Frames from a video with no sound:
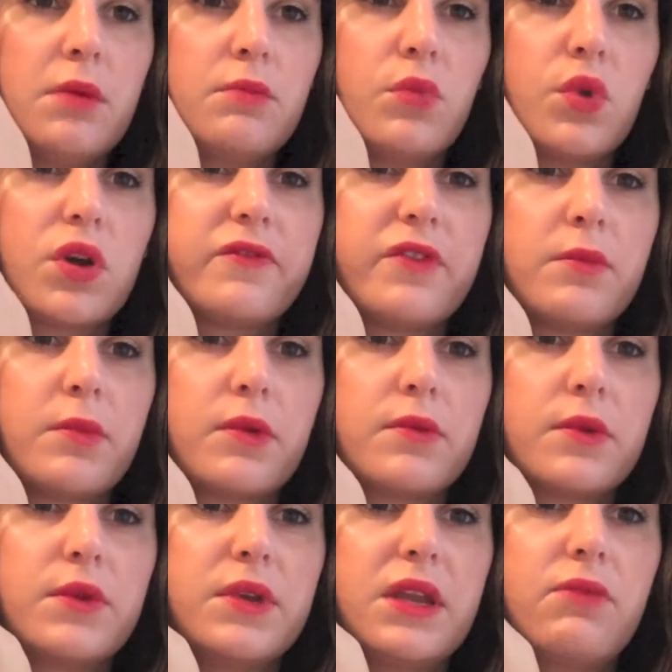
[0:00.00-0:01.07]
more of a
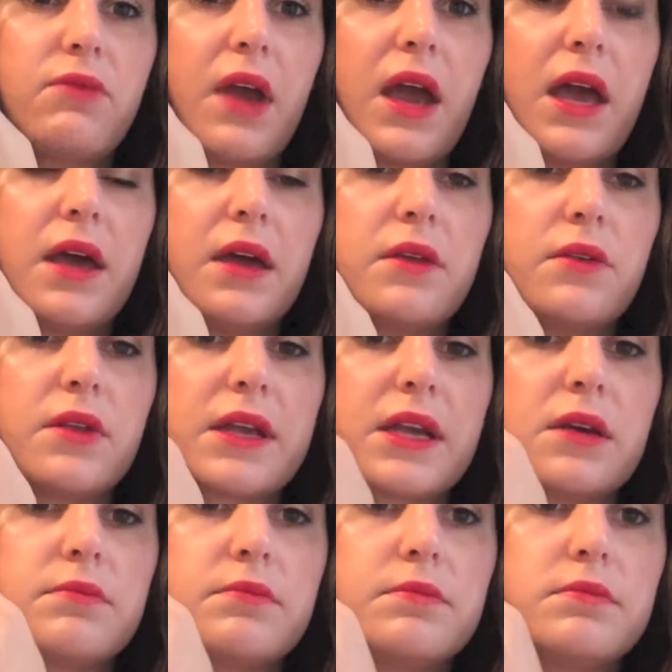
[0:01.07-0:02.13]
maroony red or like
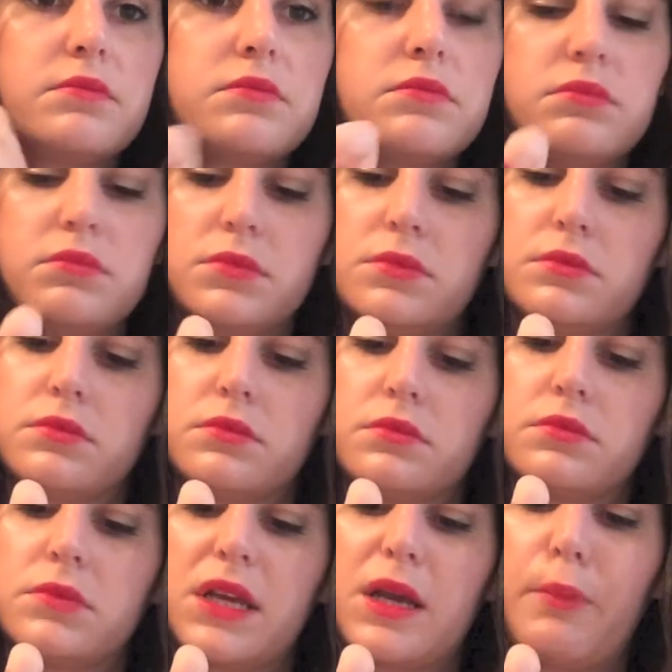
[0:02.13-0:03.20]
a
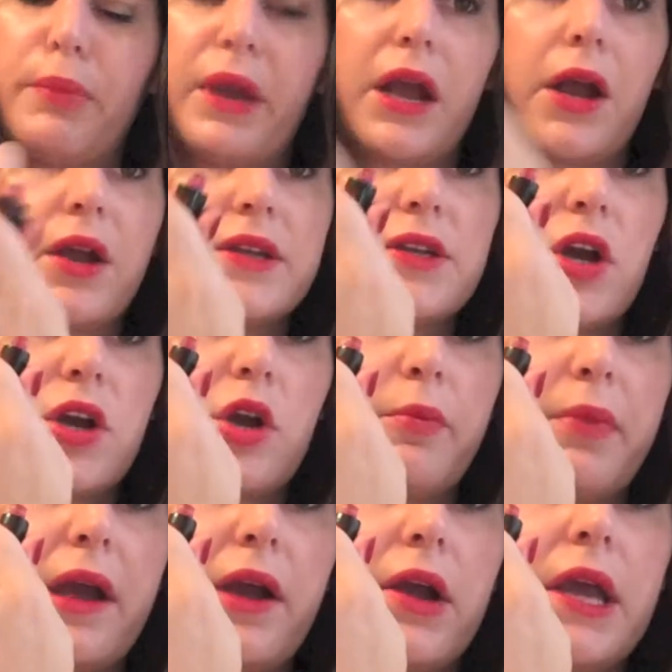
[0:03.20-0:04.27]
berry, darker
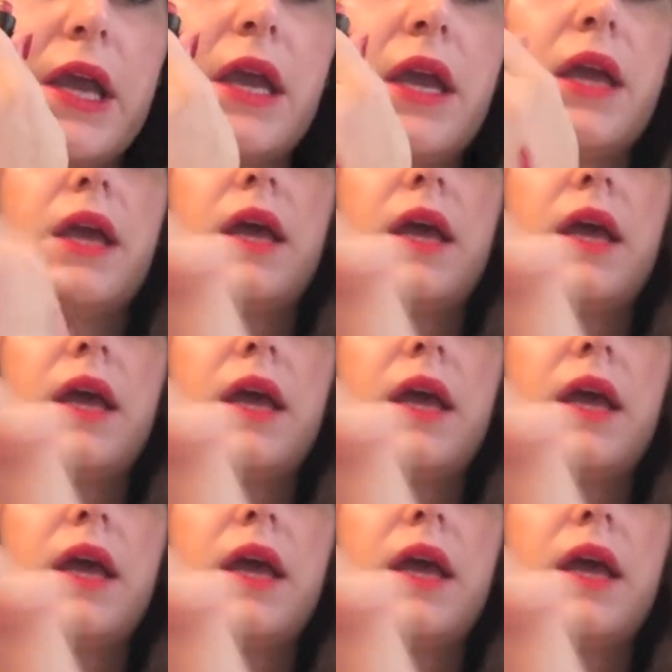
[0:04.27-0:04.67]
berry.